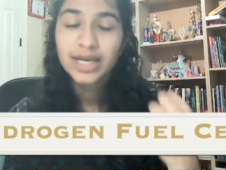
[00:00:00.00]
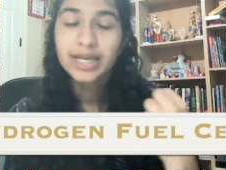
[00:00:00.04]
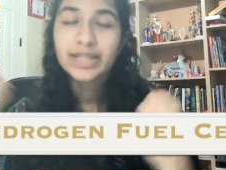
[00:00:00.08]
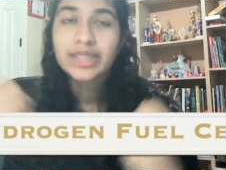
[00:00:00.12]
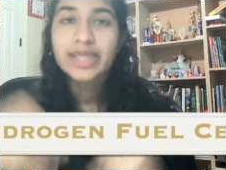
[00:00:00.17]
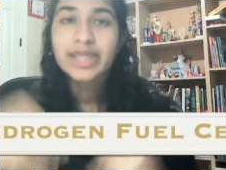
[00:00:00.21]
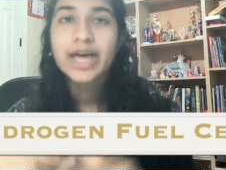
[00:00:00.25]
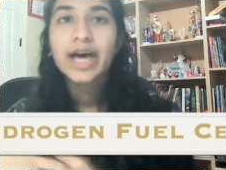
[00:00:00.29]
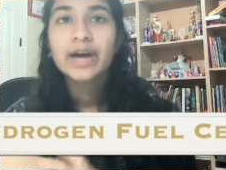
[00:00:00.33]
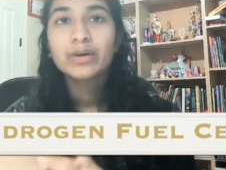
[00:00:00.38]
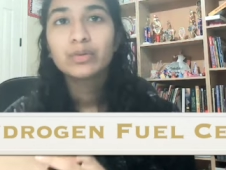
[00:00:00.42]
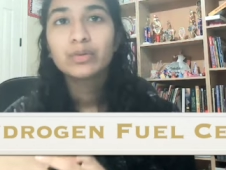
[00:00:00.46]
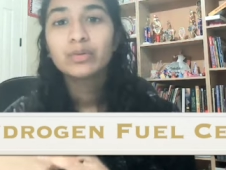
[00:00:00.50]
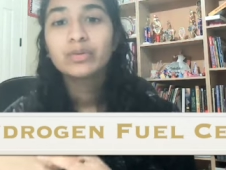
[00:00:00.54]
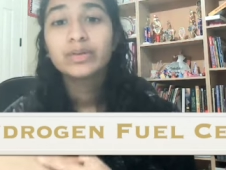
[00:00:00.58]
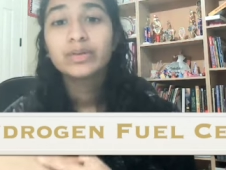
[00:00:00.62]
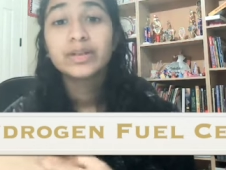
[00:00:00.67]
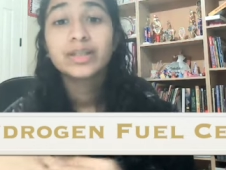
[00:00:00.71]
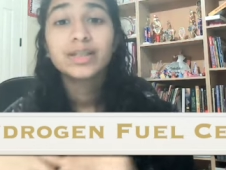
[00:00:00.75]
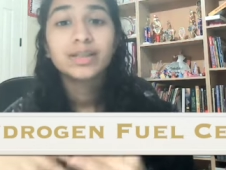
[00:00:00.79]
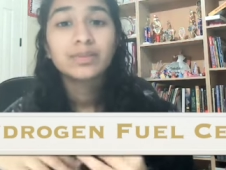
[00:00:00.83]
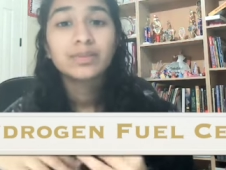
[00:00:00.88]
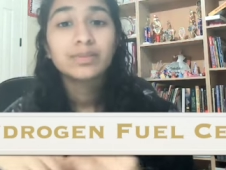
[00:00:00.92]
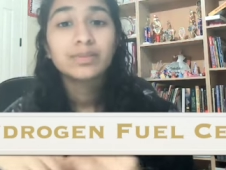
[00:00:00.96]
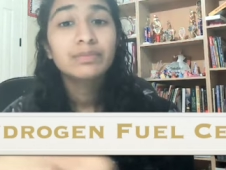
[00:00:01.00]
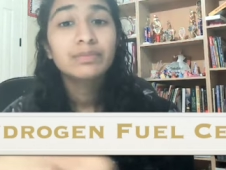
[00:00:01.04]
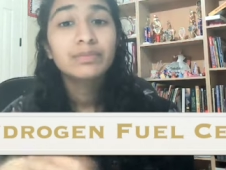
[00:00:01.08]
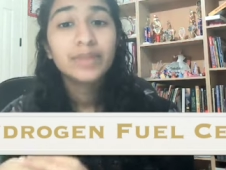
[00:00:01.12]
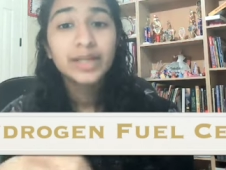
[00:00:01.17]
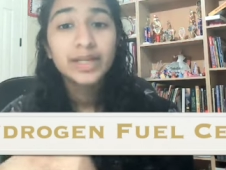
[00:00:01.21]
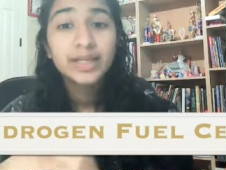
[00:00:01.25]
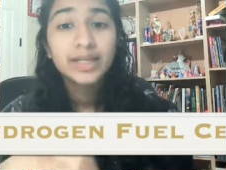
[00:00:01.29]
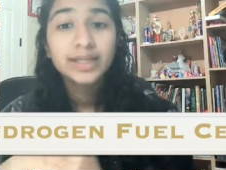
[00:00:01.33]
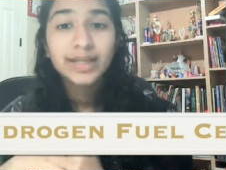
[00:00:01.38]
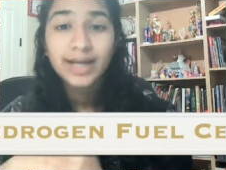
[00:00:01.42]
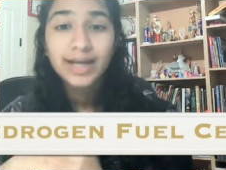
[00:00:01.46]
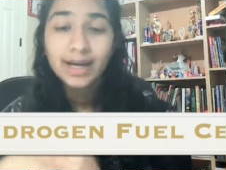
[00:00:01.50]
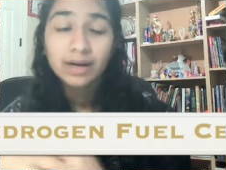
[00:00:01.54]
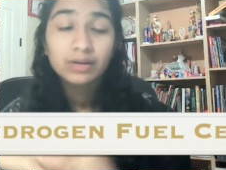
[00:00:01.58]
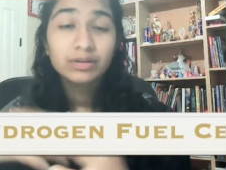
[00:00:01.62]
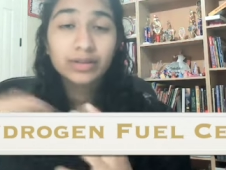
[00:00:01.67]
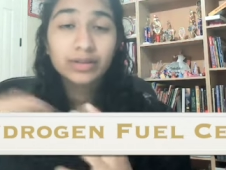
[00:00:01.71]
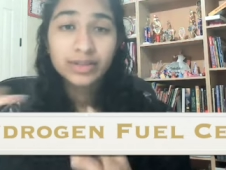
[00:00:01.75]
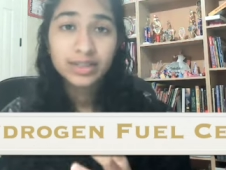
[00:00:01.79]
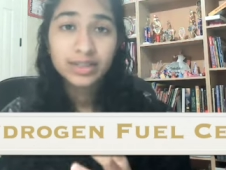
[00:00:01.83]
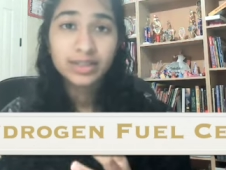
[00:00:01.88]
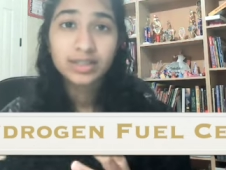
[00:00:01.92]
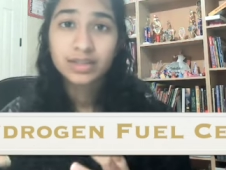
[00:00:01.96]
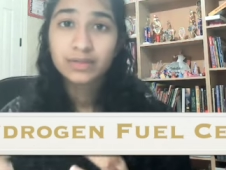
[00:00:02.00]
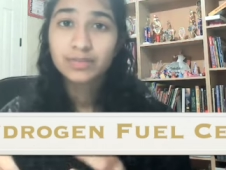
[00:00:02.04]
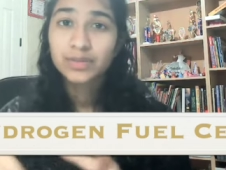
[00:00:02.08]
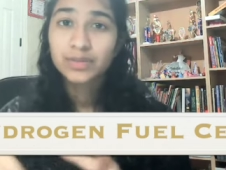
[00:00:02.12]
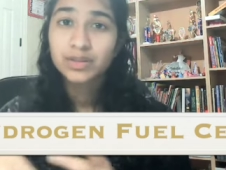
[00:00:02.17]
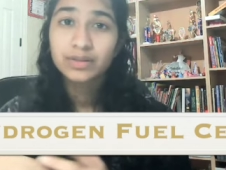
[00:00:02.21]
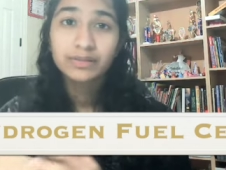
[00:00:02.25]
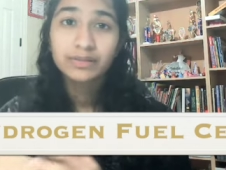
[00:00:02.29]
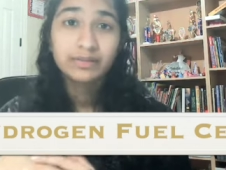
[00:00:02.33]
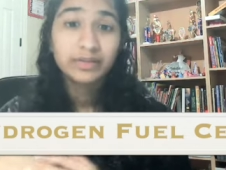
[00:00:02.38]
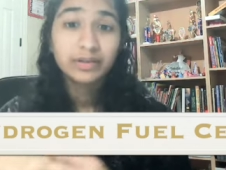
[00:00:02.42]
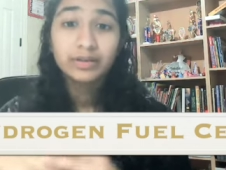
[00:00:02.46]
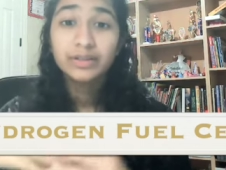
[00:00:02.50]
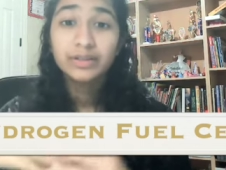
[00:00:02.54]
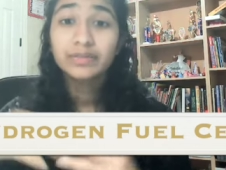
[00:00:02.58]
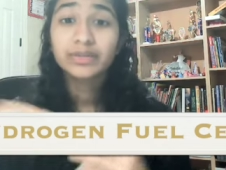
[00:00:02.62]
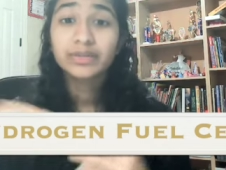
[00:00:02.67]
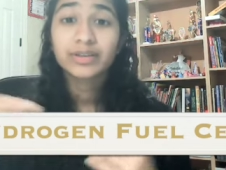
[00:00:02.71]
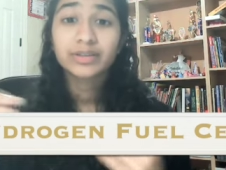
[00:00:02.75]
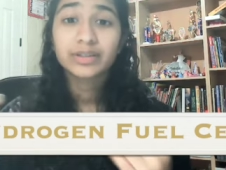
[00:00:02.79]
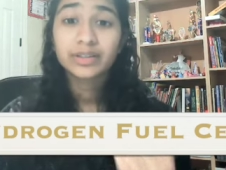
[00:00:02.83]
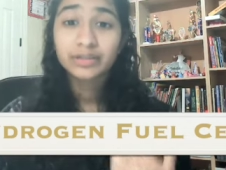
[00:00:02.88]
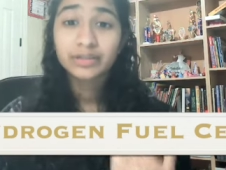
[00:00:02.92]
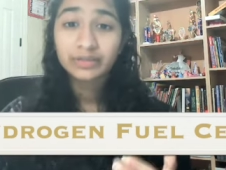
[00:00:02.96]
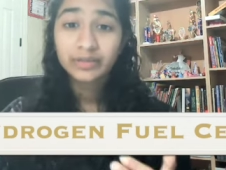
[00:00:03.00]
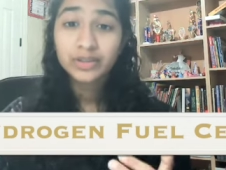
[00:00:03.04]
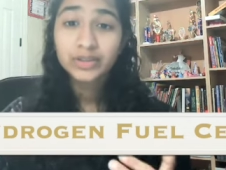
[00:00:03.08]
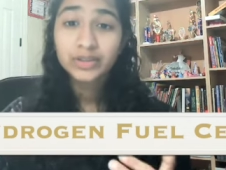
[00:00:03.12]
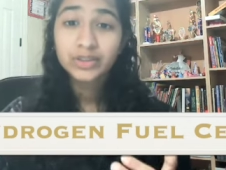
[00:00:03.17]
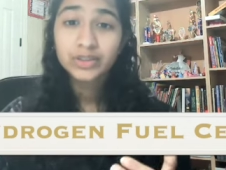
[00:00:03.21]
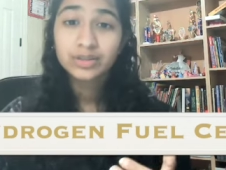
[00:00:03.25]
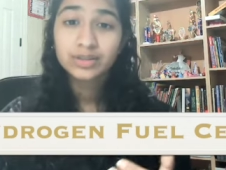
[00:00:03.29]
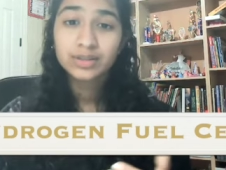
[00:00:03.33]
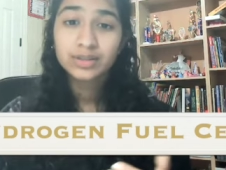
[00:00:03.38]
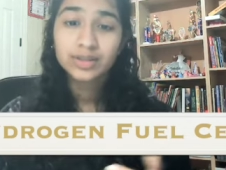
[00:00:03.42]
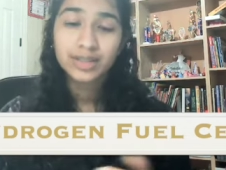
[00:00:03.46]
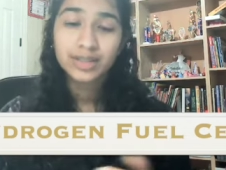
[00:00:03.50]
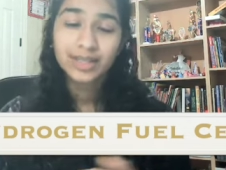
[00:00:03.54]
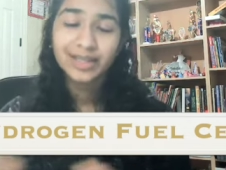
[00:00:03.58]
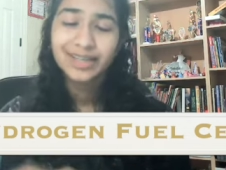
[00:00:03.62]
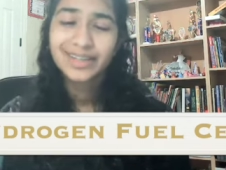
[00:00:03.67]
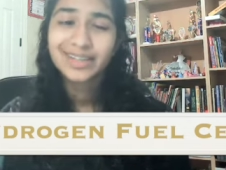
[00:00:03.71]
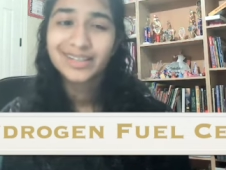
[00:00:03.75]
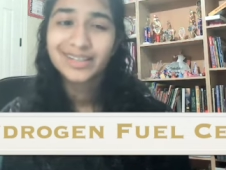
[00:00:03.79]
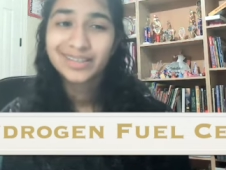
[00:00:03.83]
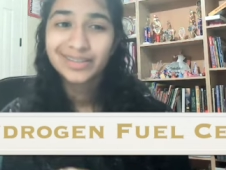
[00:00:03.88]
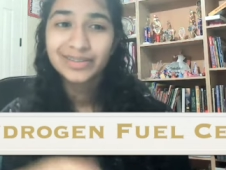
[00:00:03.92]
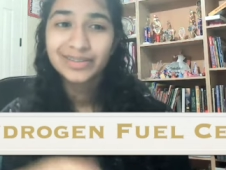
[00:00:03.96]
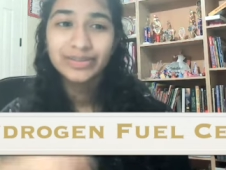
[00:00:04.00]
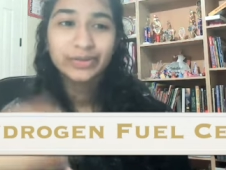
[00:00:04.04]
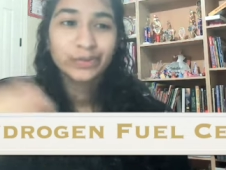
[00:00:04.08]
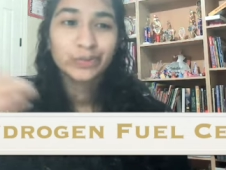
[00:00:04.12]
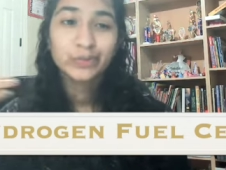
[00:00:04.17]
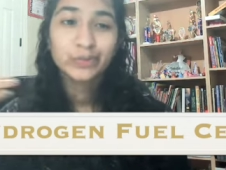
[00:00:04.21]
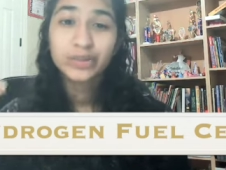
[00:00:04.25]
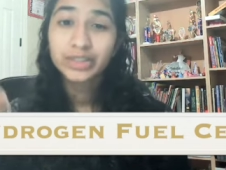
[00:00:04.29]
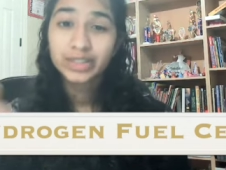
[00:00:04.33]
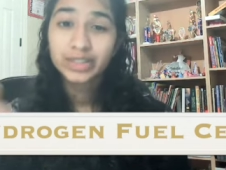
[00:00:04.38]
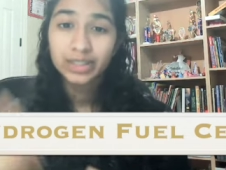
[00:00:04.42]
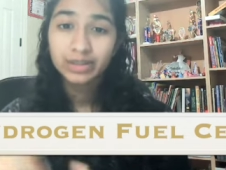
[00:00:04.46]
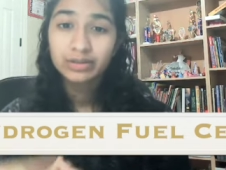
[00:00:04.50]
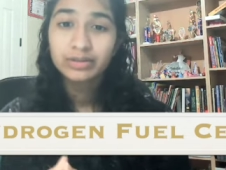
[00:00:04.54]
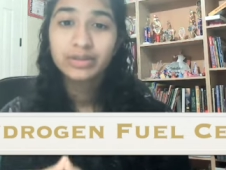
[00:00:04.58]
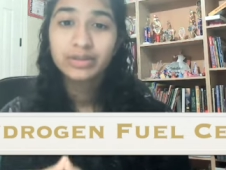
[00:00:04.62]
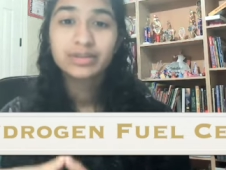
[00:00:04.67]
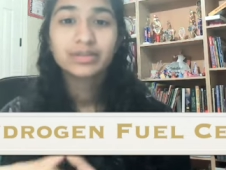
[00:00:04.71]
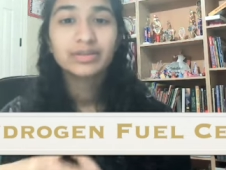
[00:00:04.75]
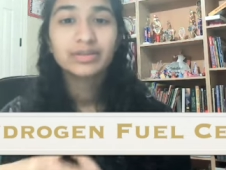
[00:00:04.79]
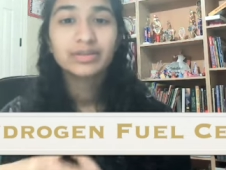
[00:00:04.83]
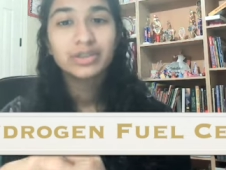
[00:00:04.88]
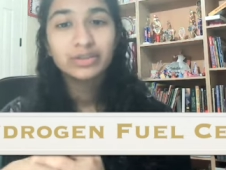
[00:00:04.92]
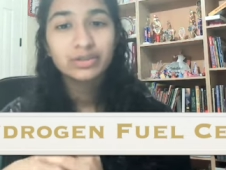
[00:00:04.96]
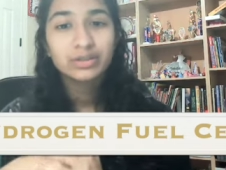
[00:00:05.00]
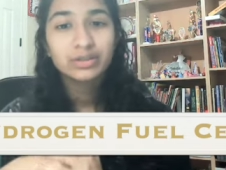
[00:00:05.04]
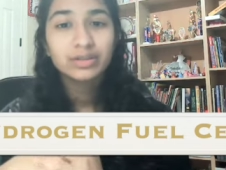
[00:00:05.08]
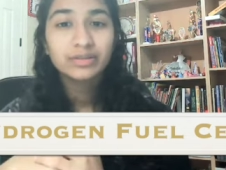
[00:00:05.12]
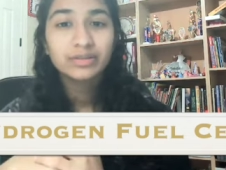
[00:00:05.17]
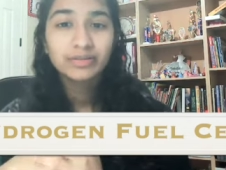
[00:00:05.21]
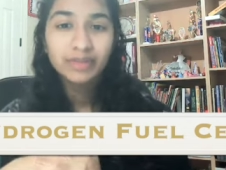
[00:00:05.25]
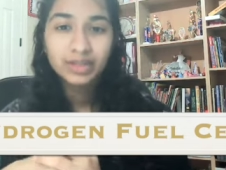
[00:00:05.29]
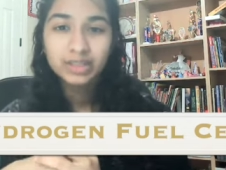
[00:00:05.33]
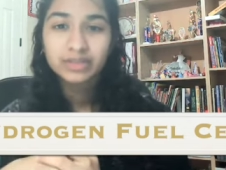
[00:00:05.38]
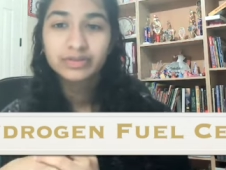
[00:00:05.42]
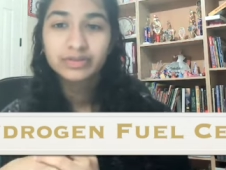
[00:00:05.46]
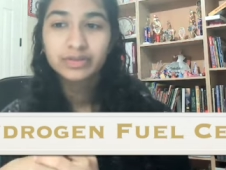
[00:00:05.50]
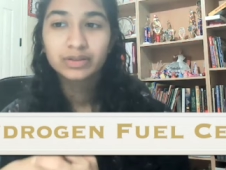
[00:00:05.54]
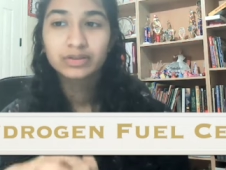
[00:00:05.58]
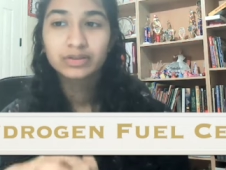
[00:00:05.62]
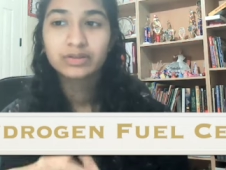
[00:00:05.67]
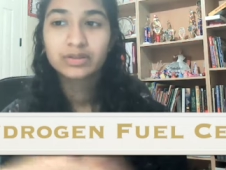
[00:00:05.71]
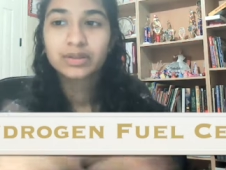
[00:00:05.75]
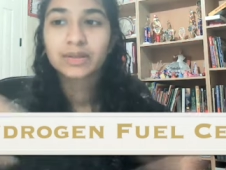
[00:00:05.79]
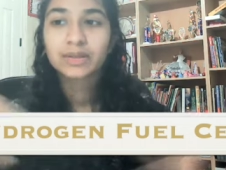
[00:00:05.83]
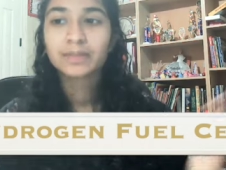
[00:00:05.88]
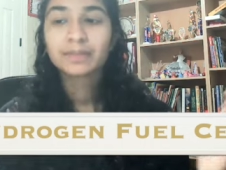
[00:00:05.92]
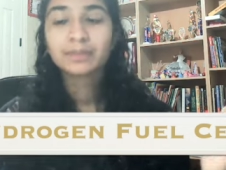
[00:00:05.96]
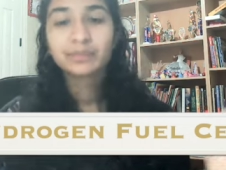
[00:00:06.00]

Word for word: that would make our systems very, very efficient and would decrease our use of fossil fuels.